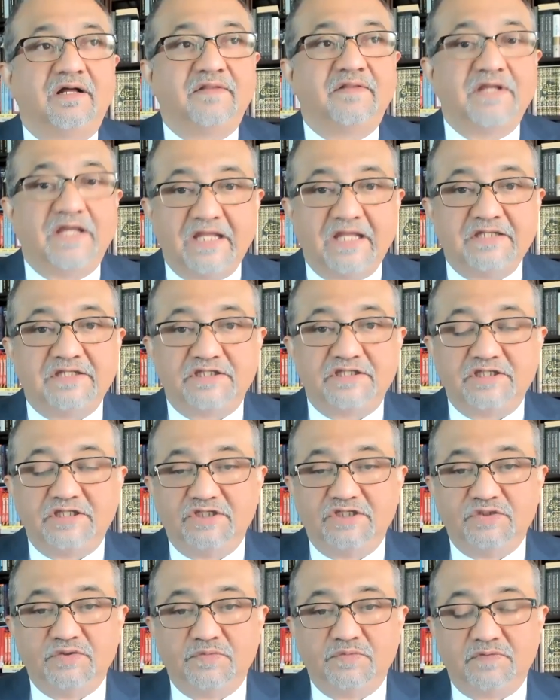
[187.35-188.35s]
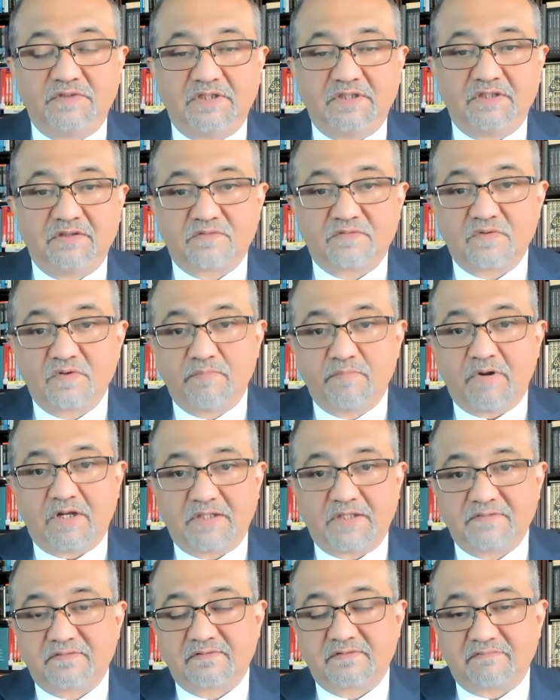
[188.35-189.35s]
the entity using
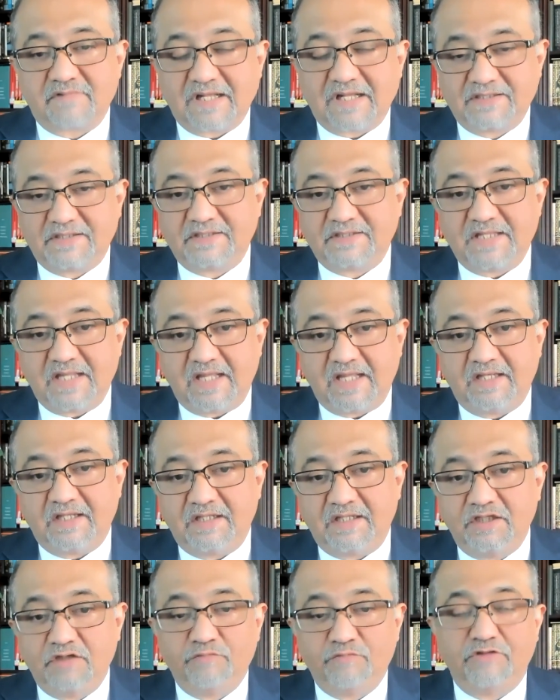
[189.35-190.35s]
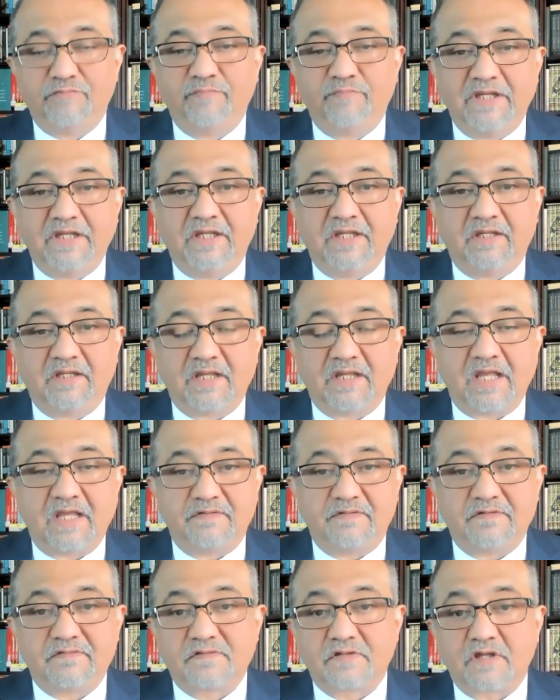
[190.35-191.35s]
robots rather than a human being
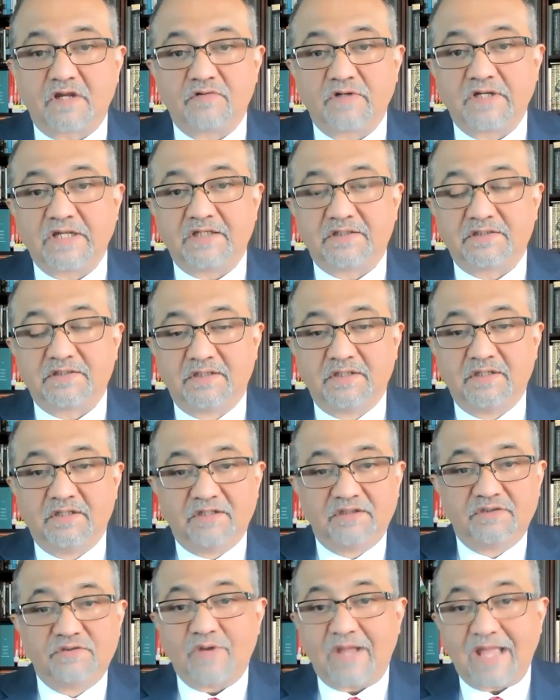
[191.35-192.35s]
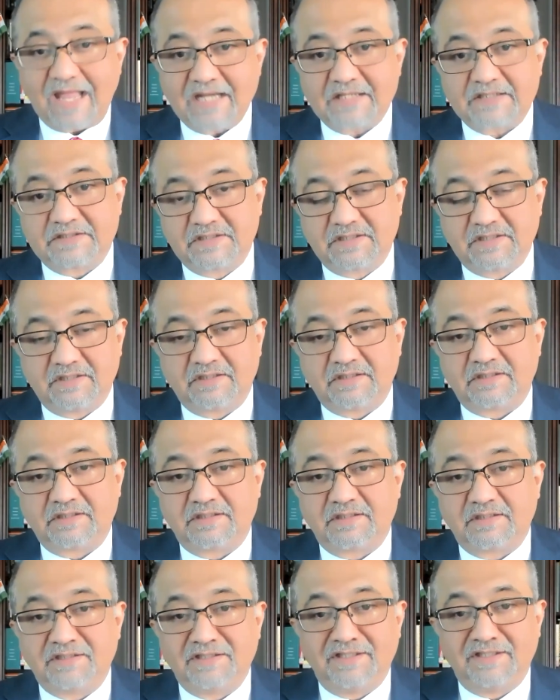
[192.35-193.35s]
as its surrogate to act
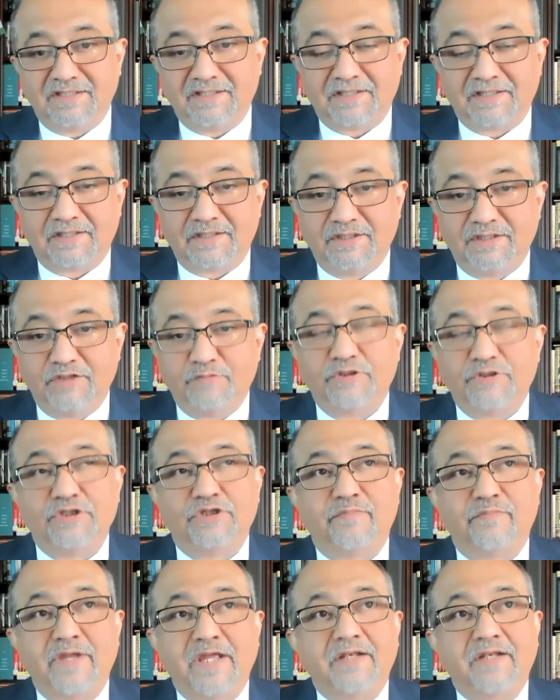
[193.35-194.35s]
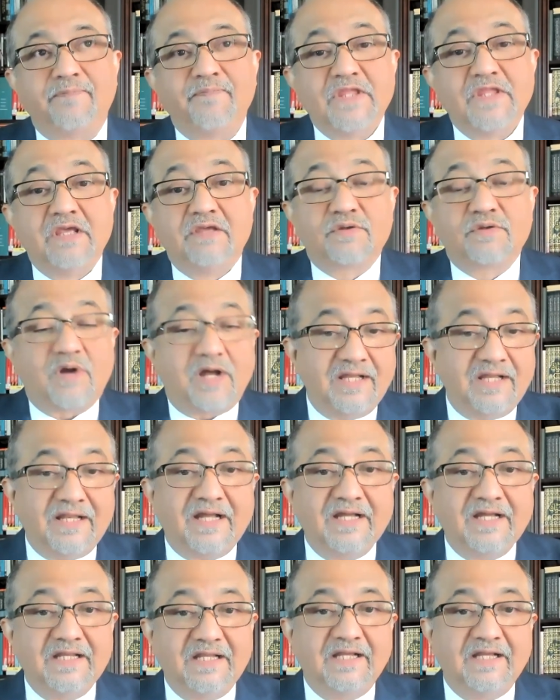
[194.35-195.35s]
uh, in the human domain. So
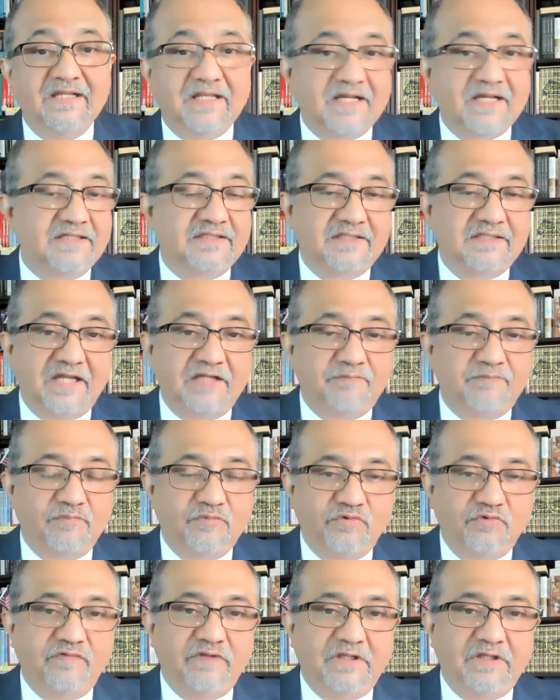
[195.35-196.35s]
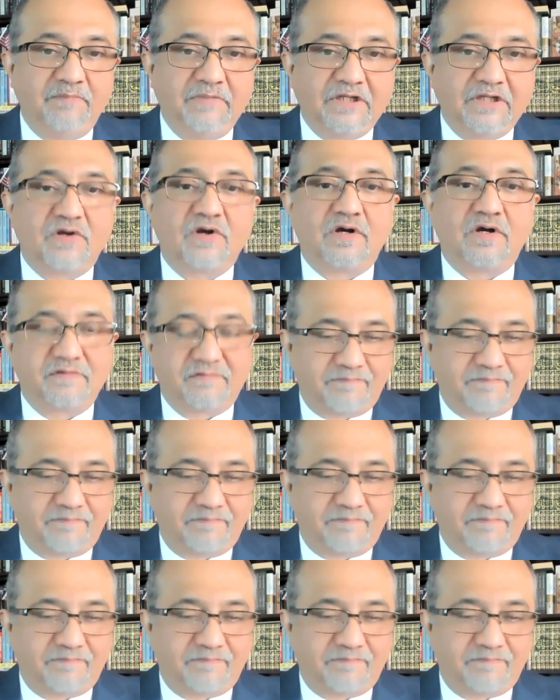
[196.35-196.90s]
I, I, I like that movie because